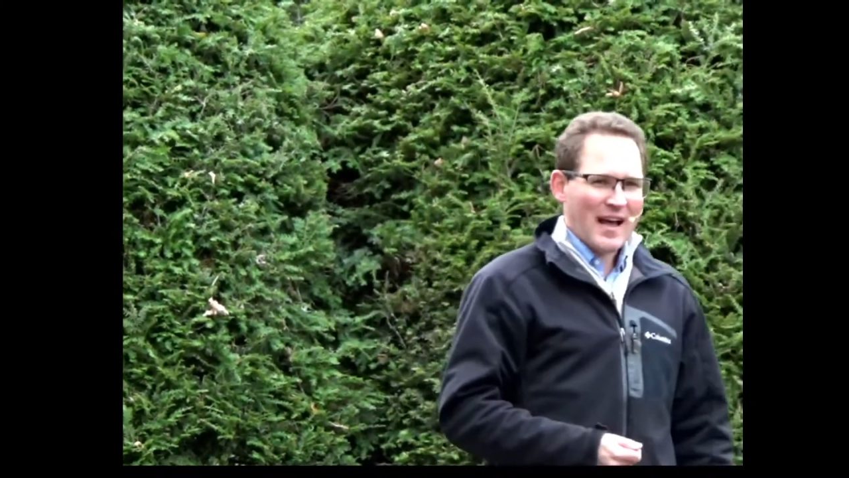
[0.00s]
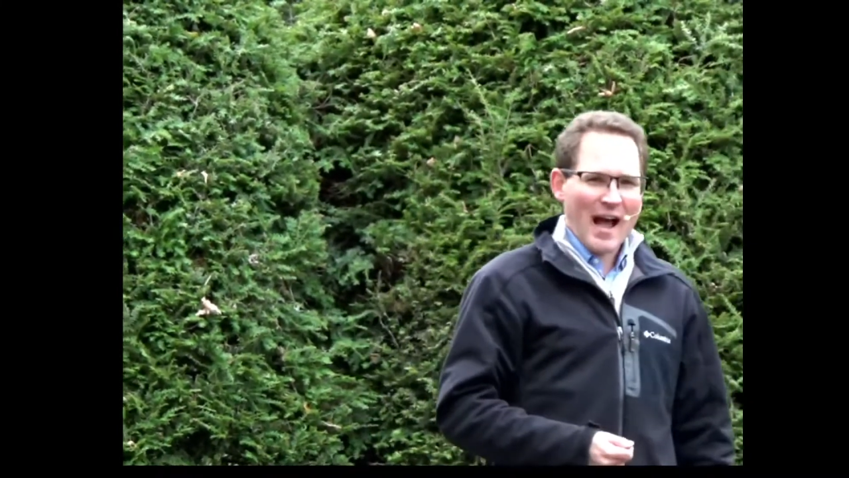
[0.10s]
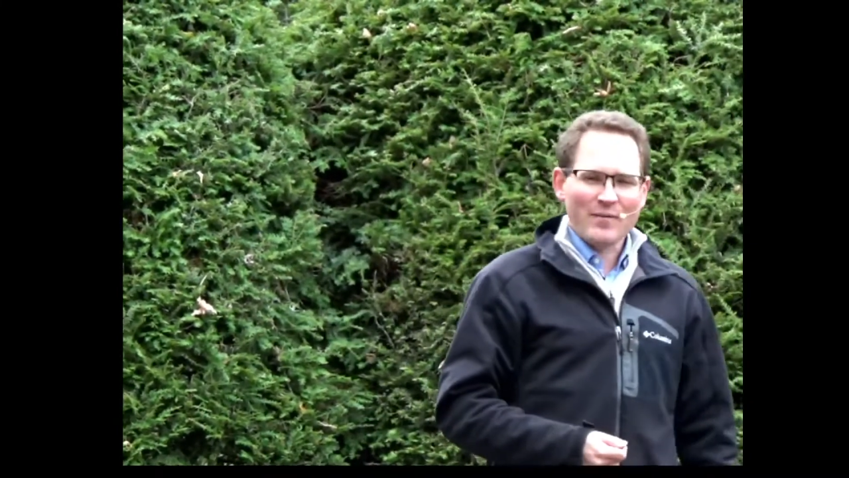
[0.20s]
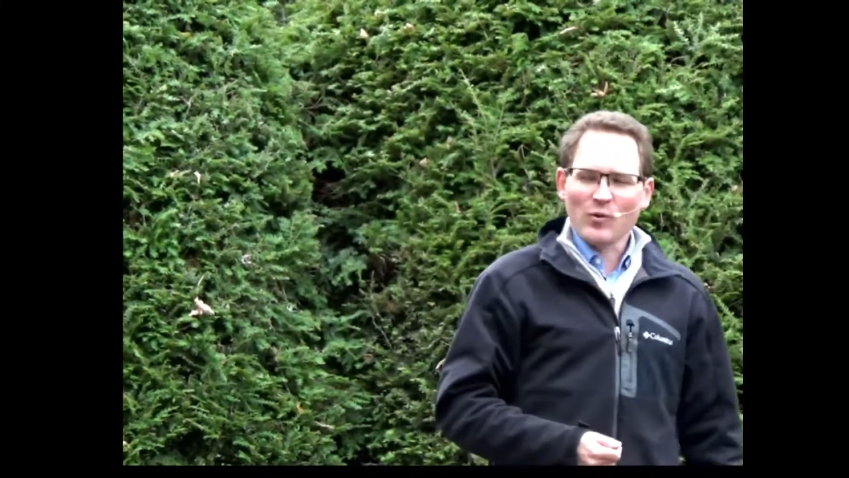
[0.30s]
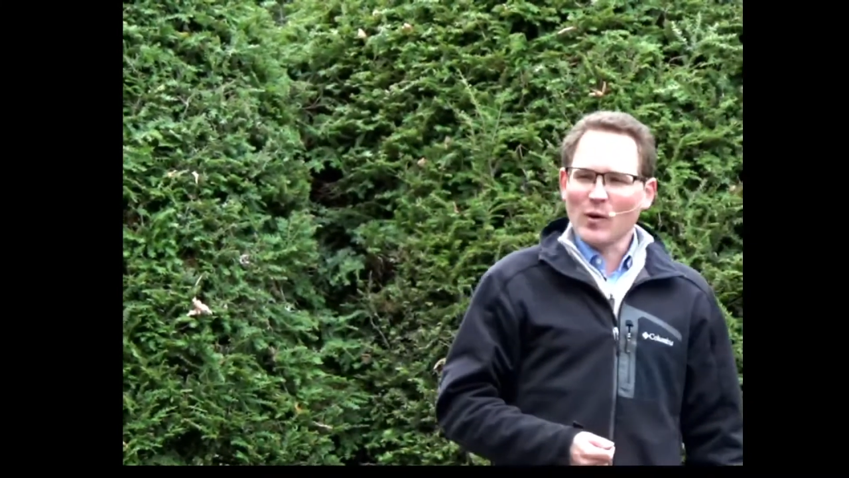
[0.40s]

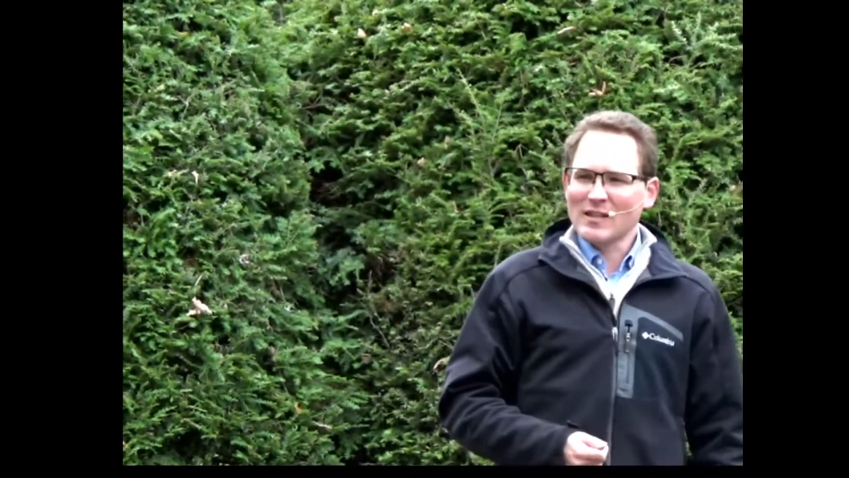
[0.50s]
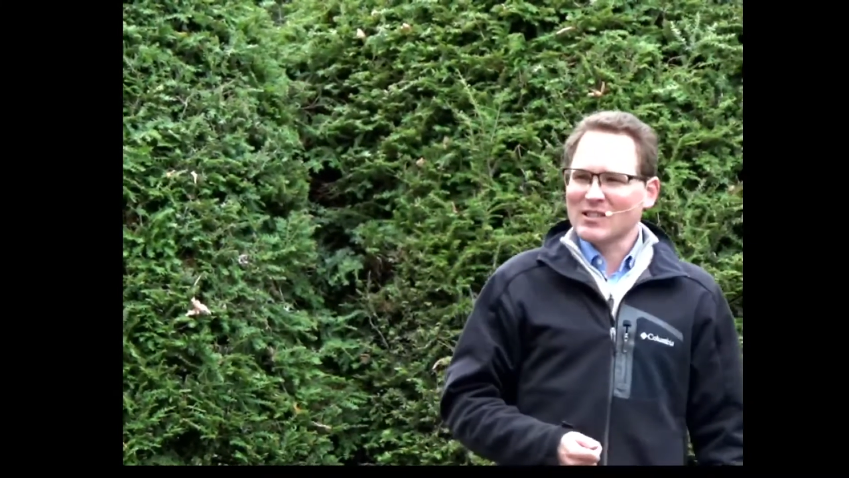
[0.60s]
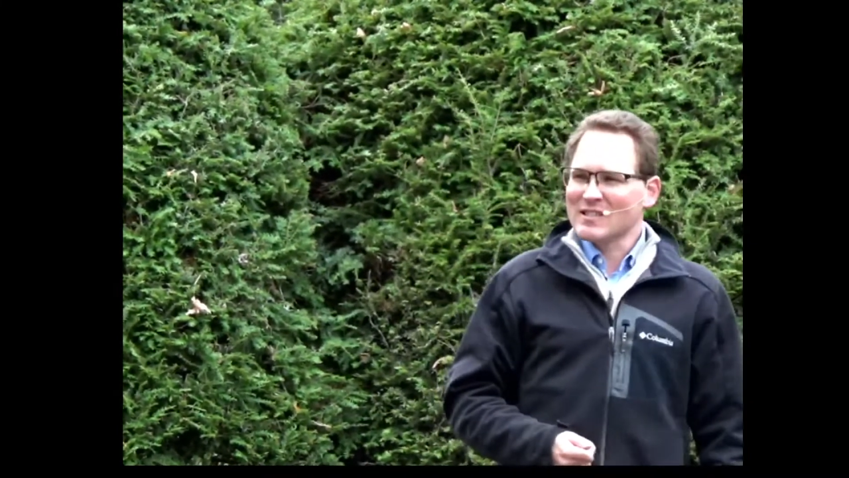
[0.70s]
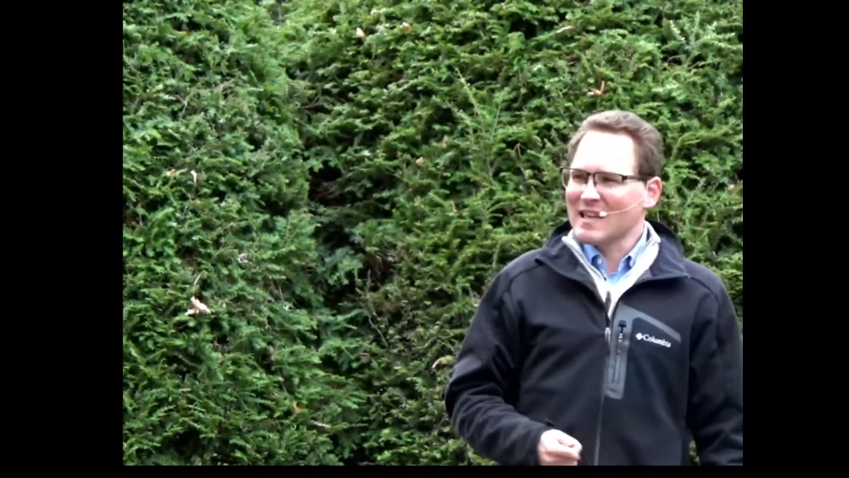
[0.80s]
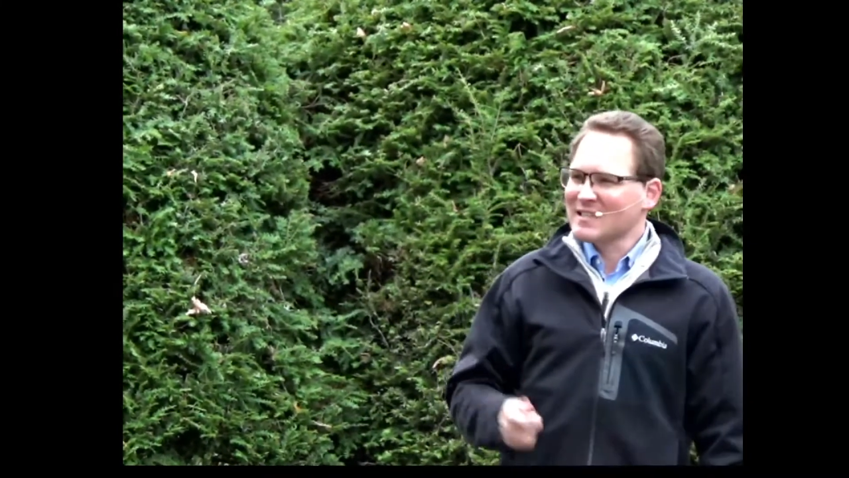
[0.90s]

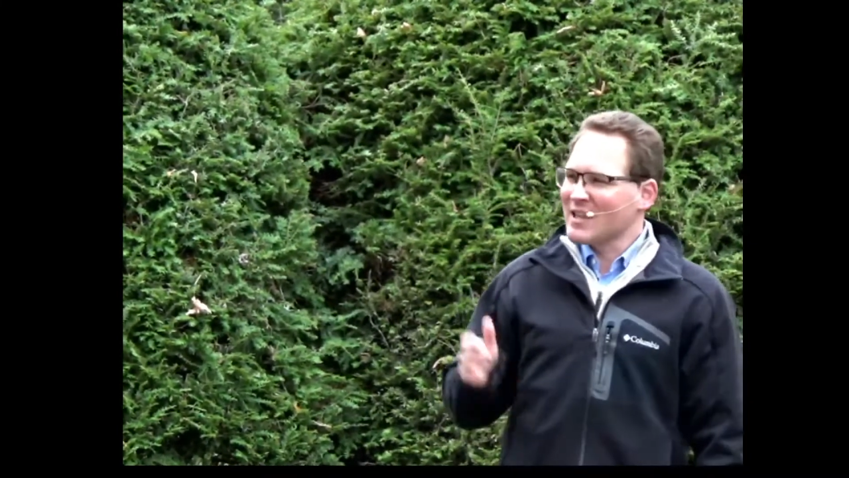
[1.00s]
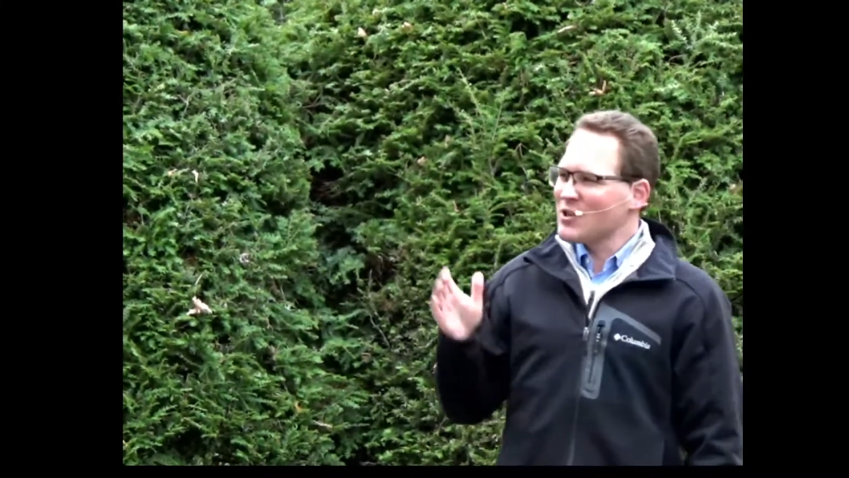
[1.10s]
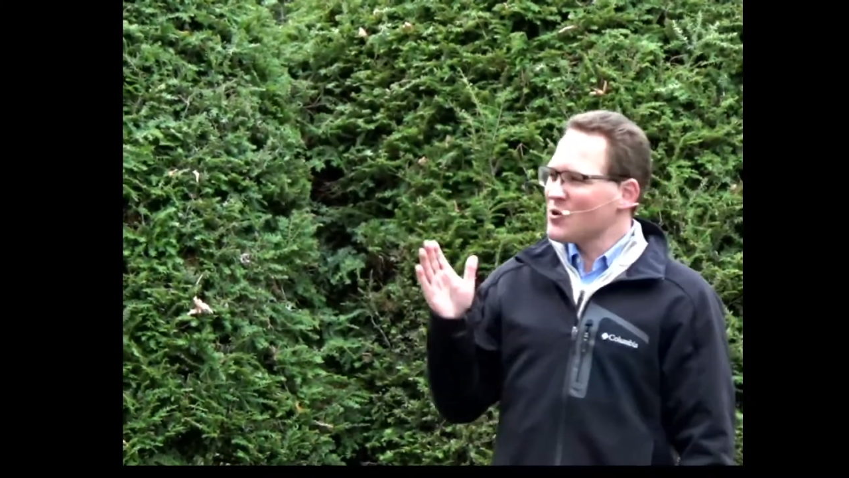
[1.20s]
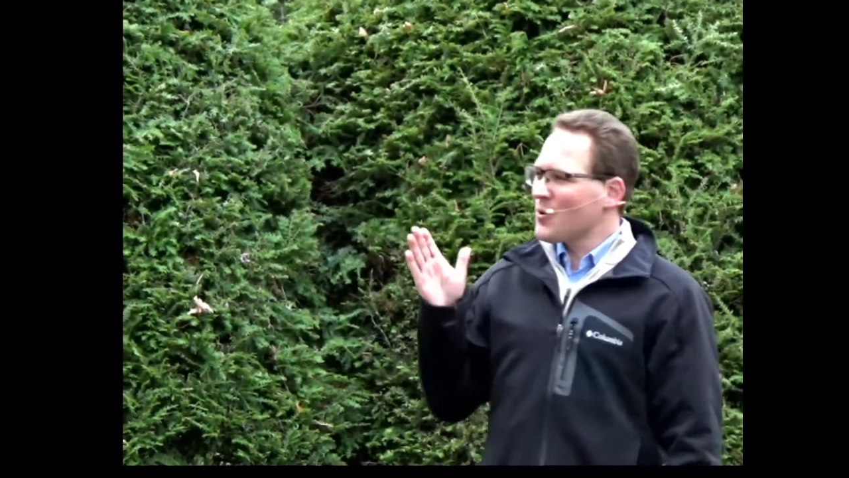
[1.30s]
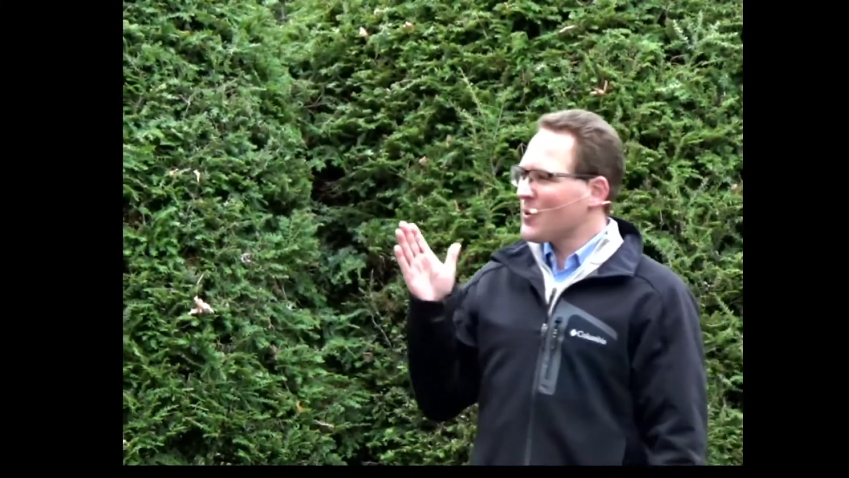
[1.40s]
Affluenza says that you